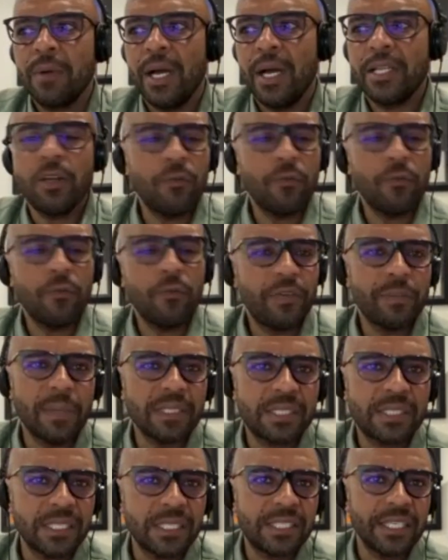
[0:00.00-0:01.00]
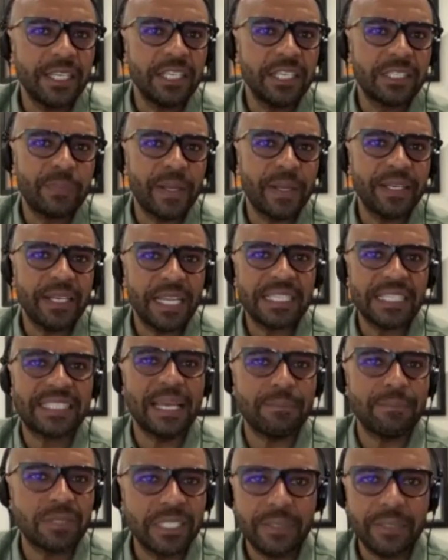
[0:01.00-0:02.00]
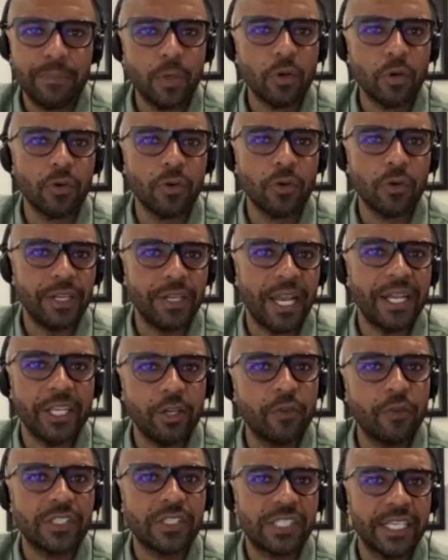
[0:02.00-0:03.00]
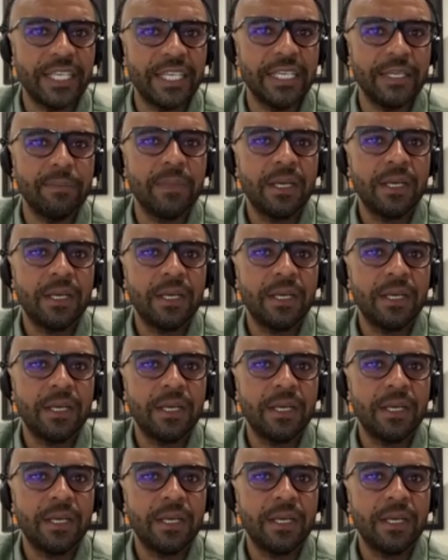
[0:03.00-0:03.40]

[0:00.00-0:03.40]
I don't think Manchester City are spending exceptionally more than any other team.